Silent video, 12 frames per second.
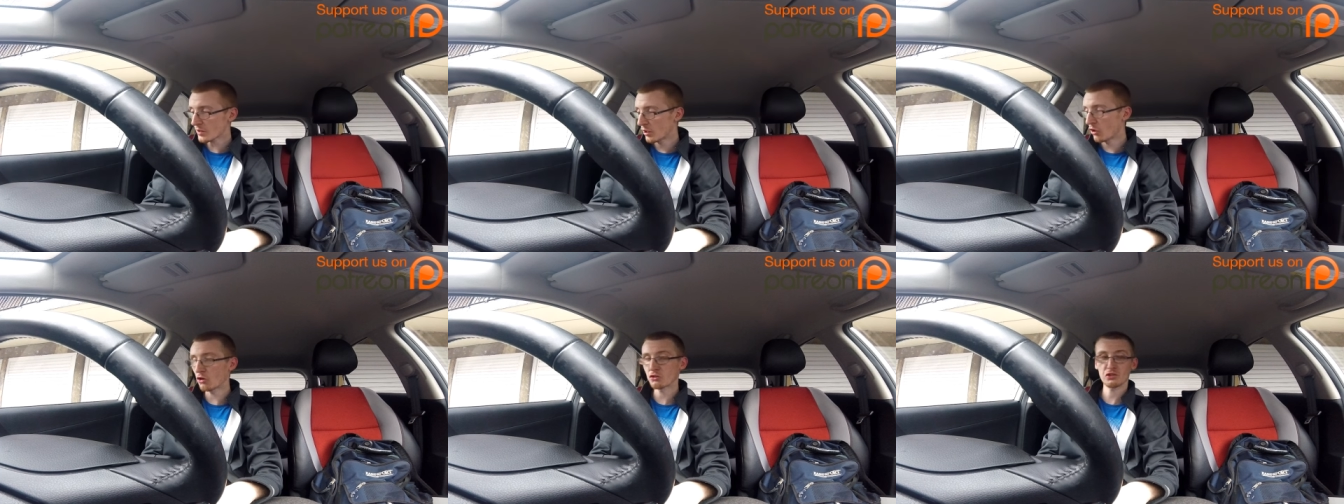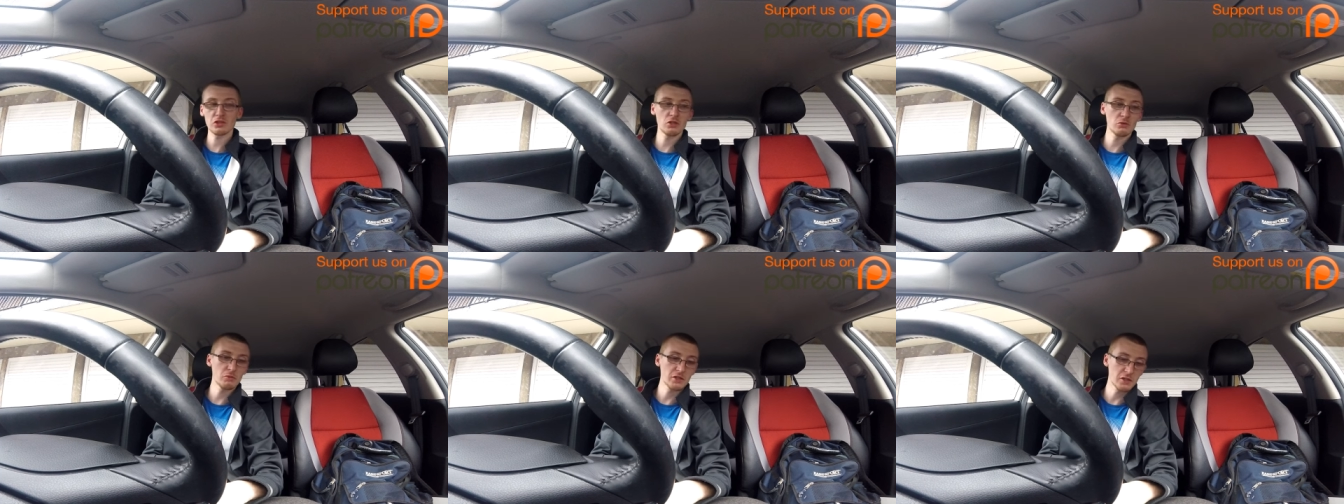
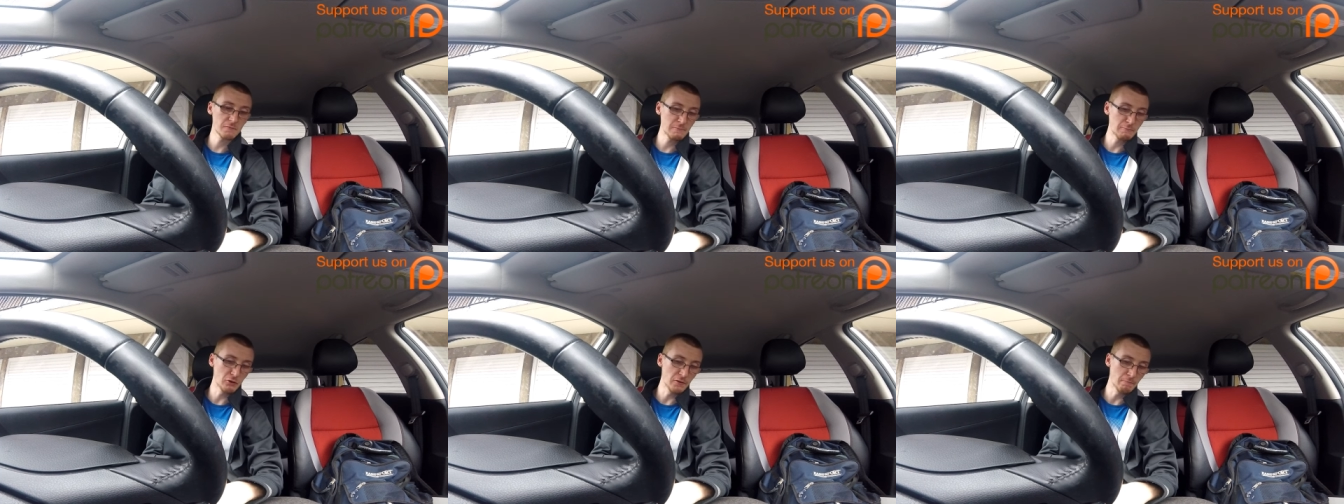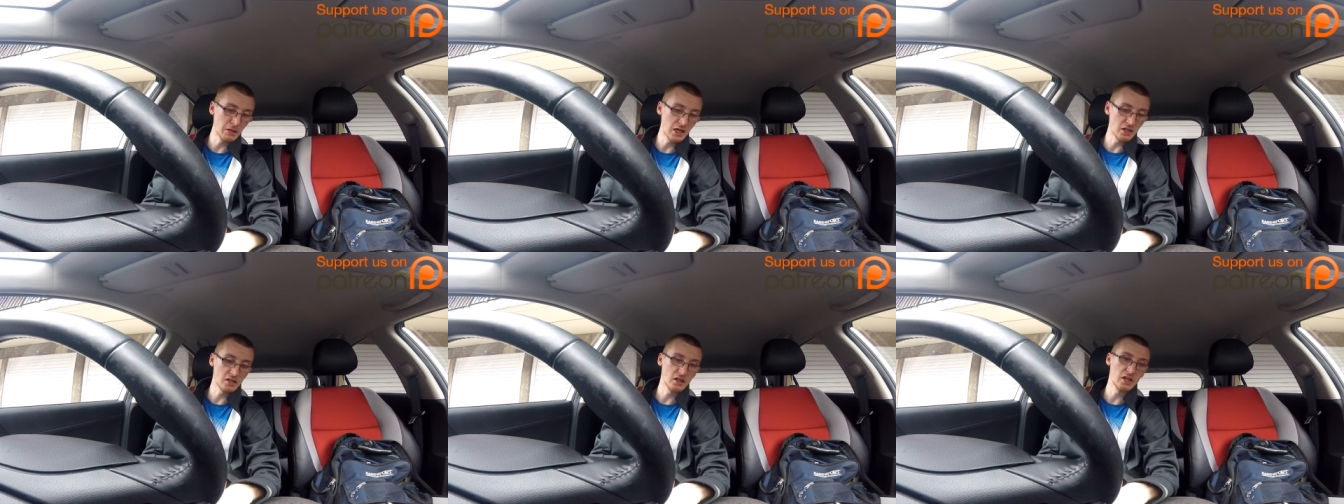Also, we're going to be putting
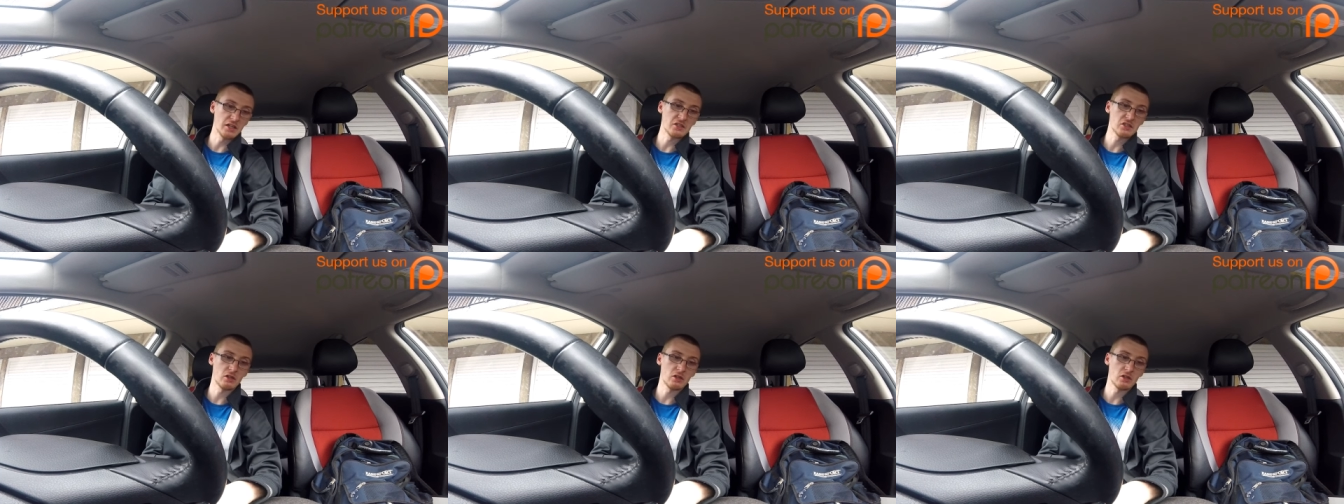marker lights